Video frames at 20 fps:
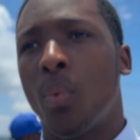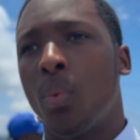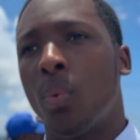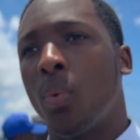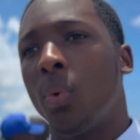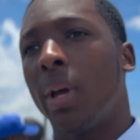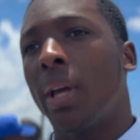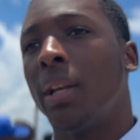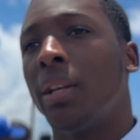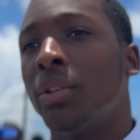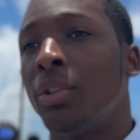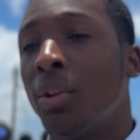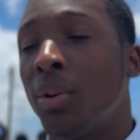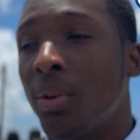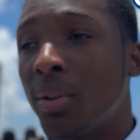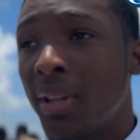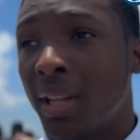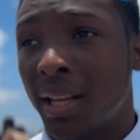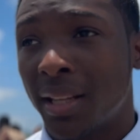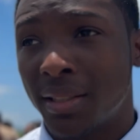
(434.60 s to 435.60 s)
Well,
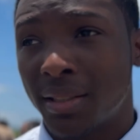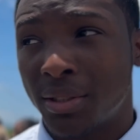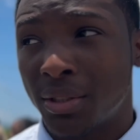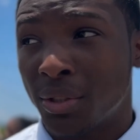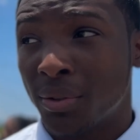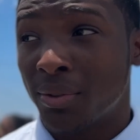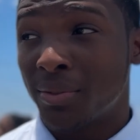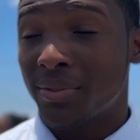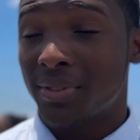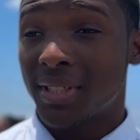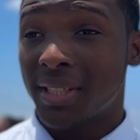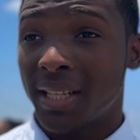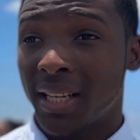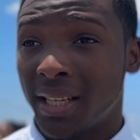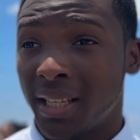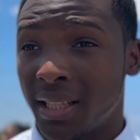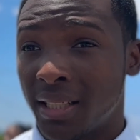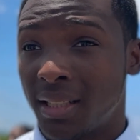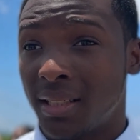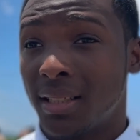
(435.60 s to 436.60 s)
now that you
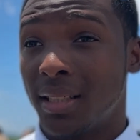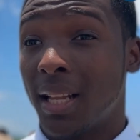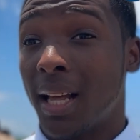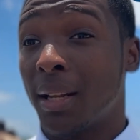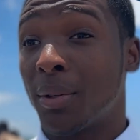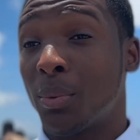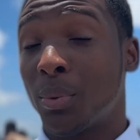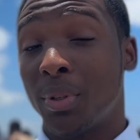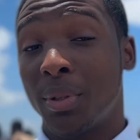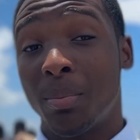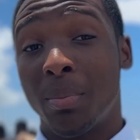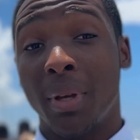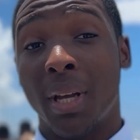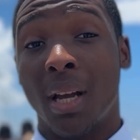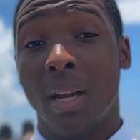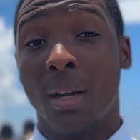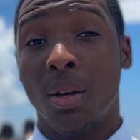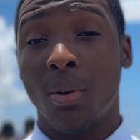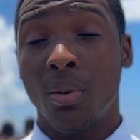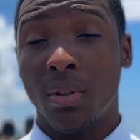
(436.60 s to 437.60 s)
said it, that would be
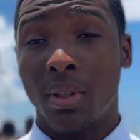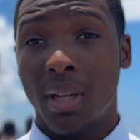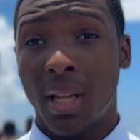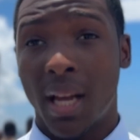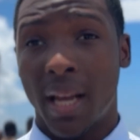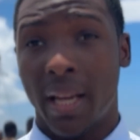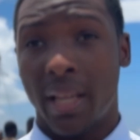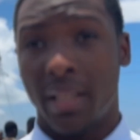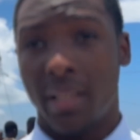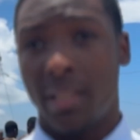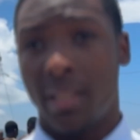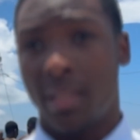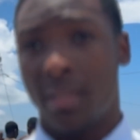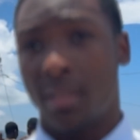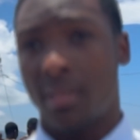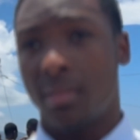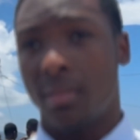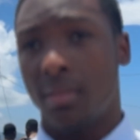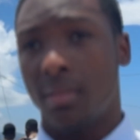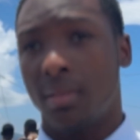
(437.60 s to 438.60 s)
a good
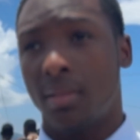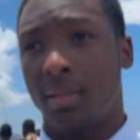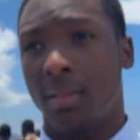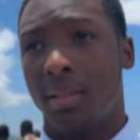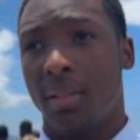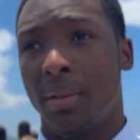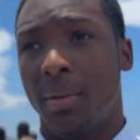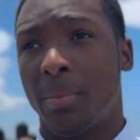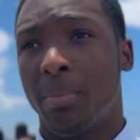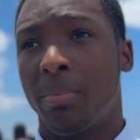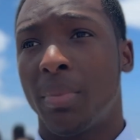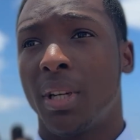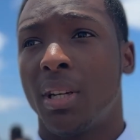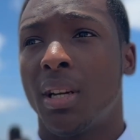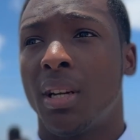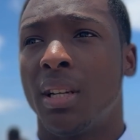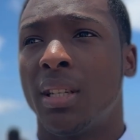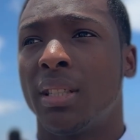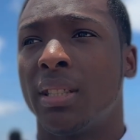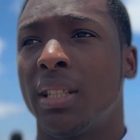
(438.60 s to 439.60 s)
idea,
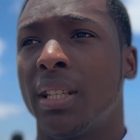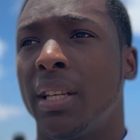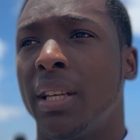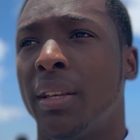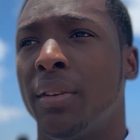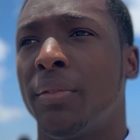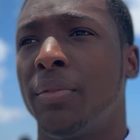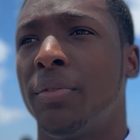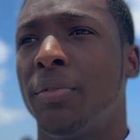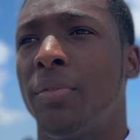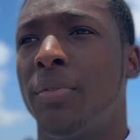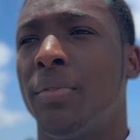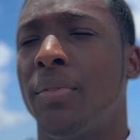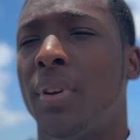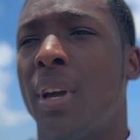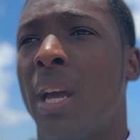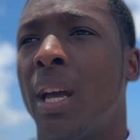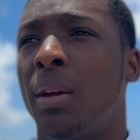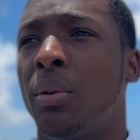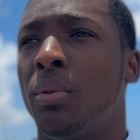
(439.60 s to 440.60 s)
because if
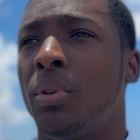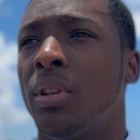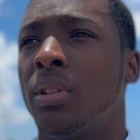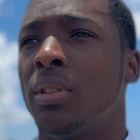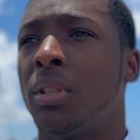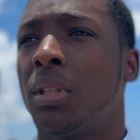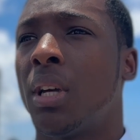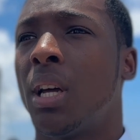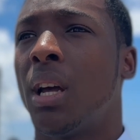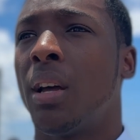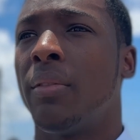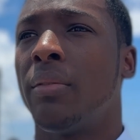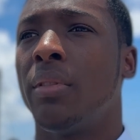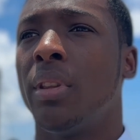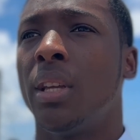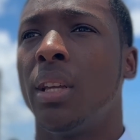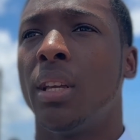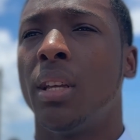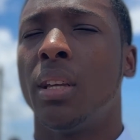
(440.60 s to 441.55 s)
I were to have